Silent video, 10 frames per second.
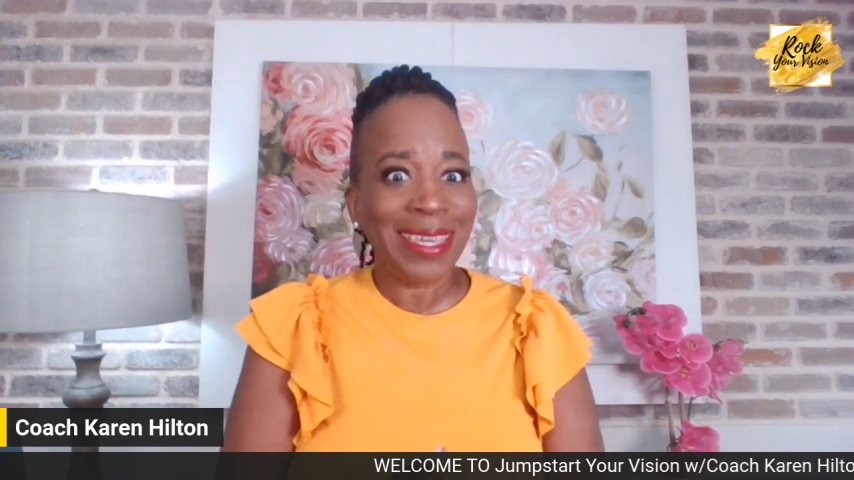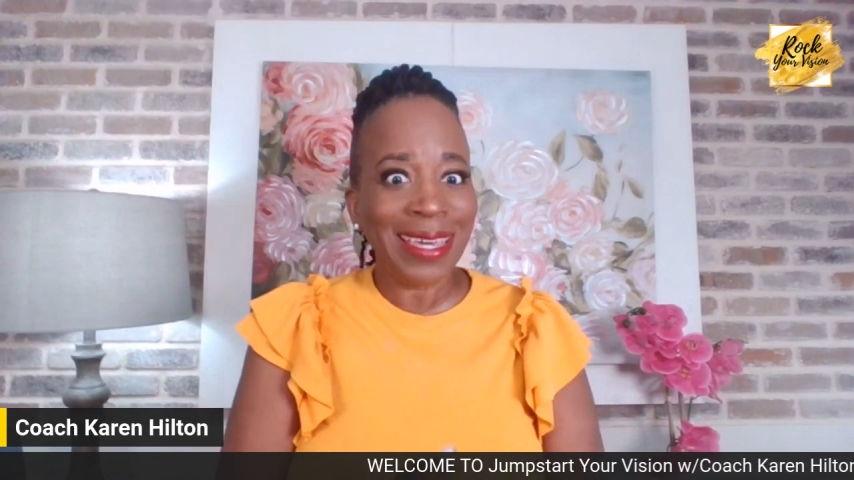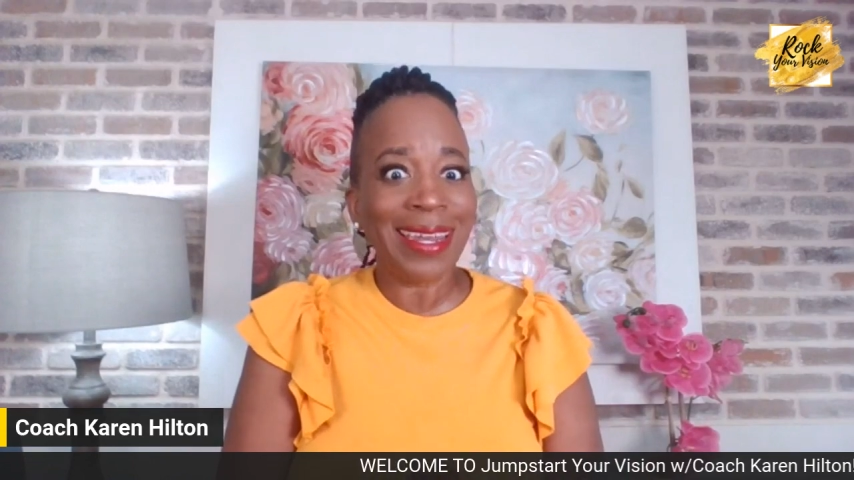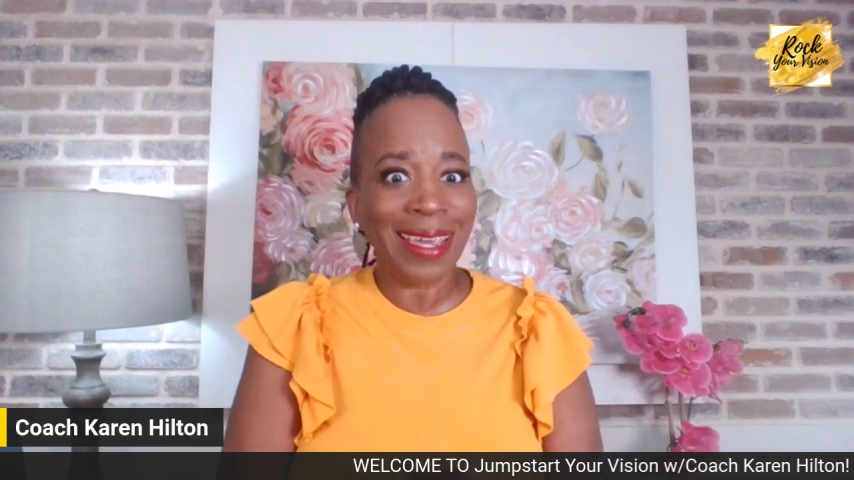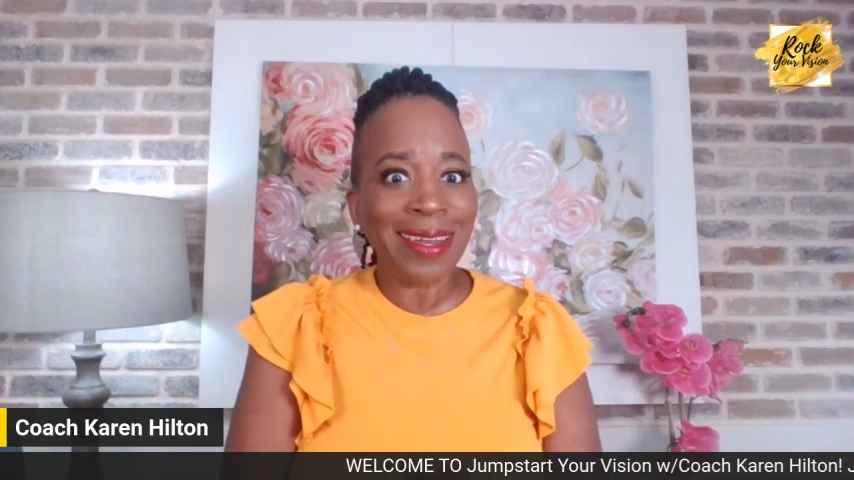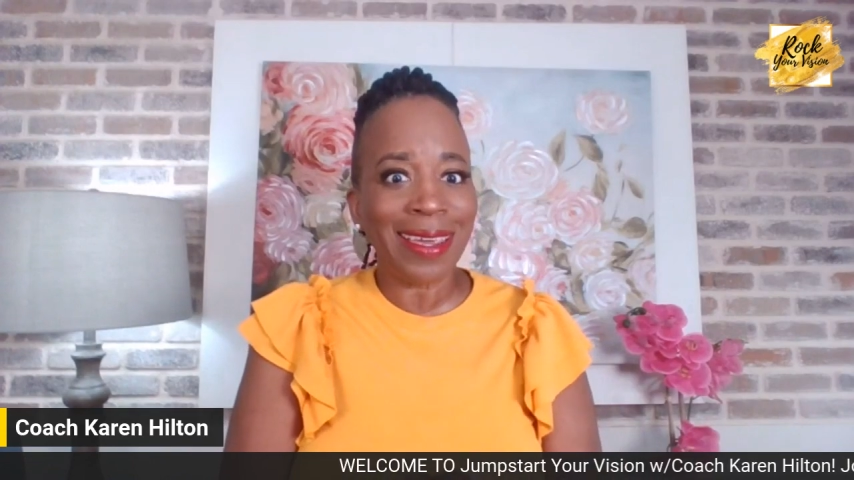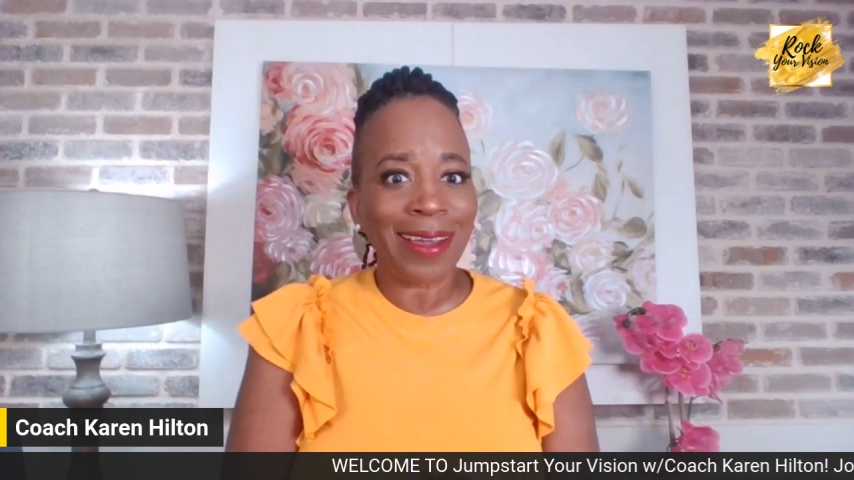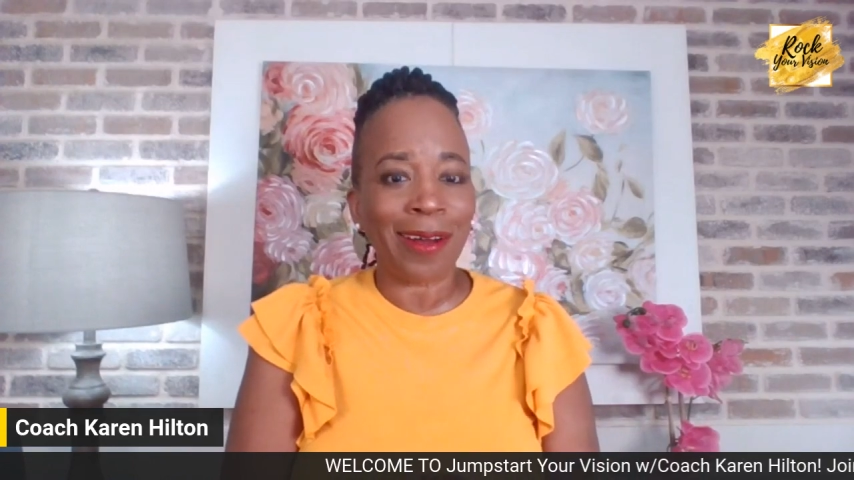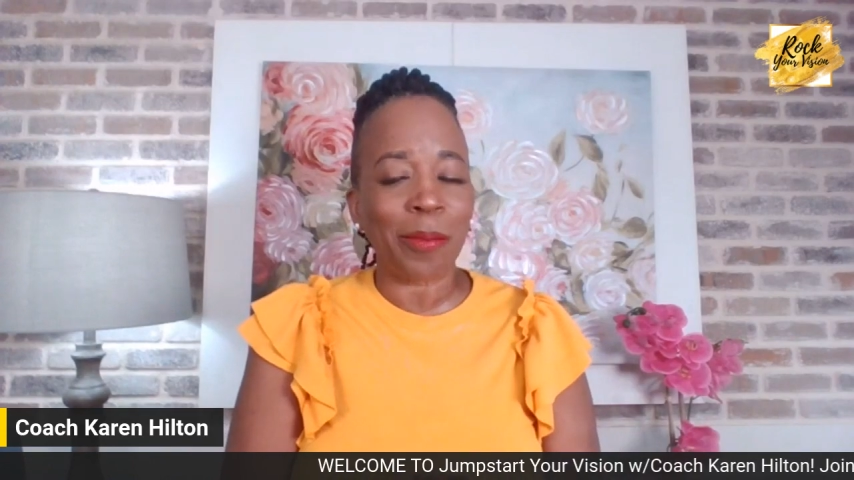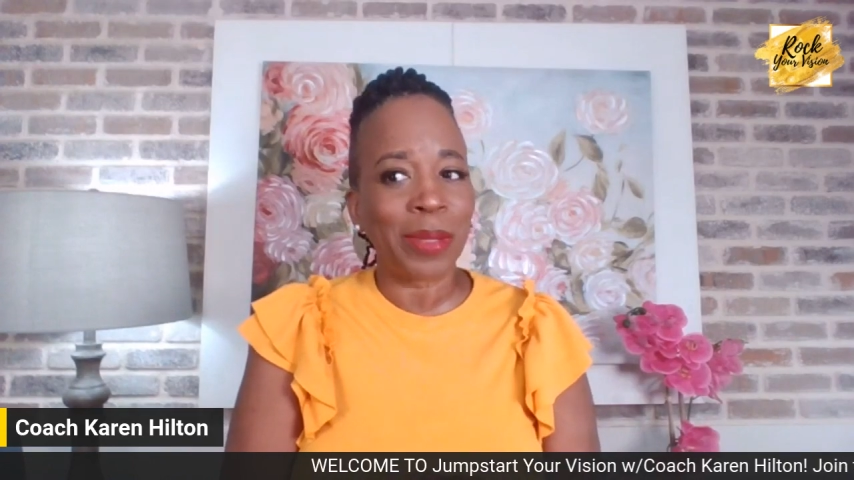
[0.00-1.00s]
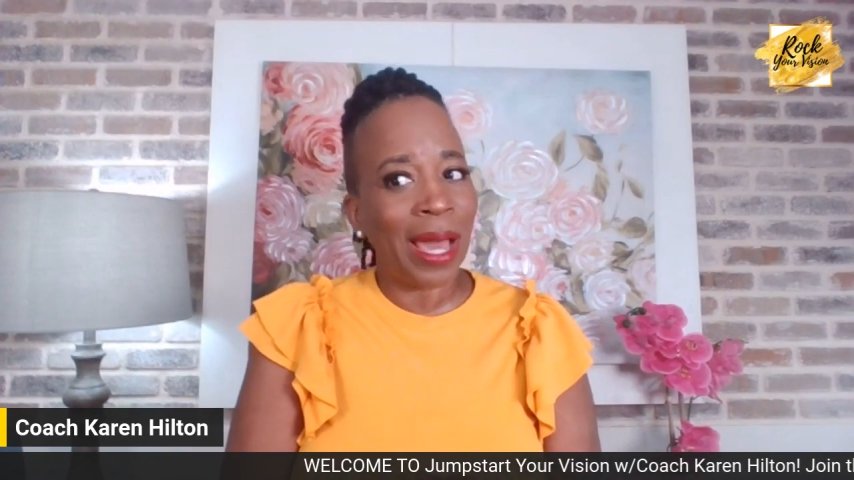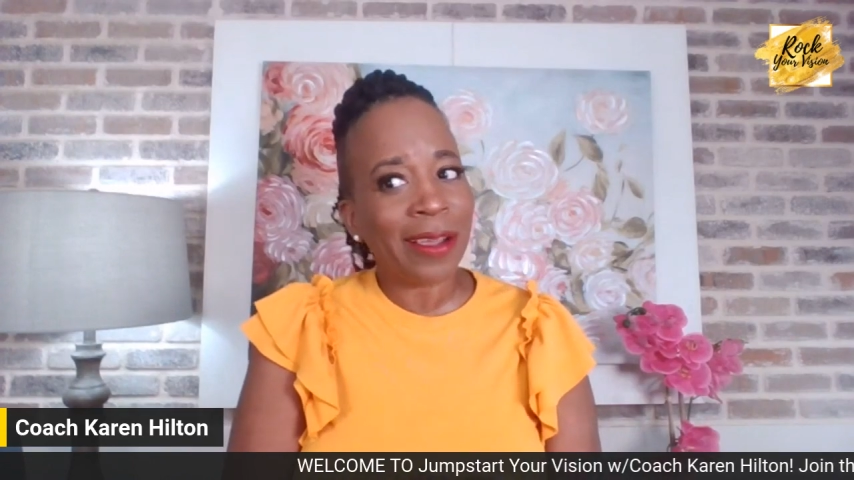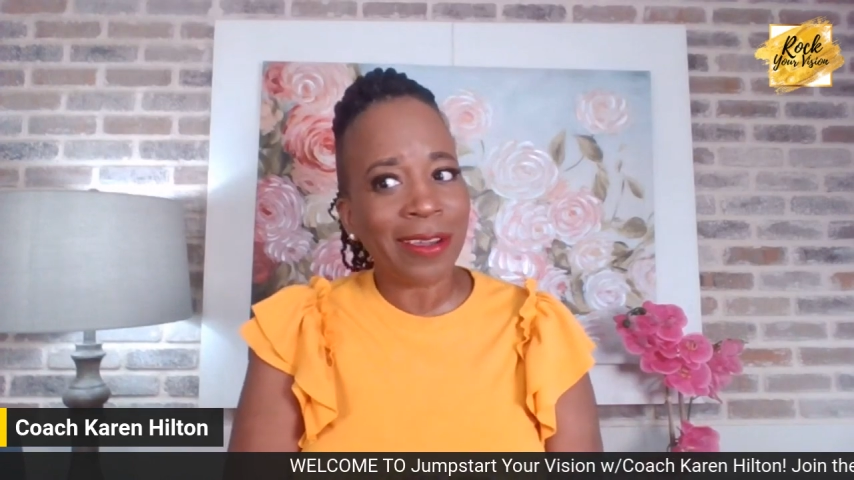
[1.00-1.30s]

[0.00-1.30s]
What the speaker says: get in here, block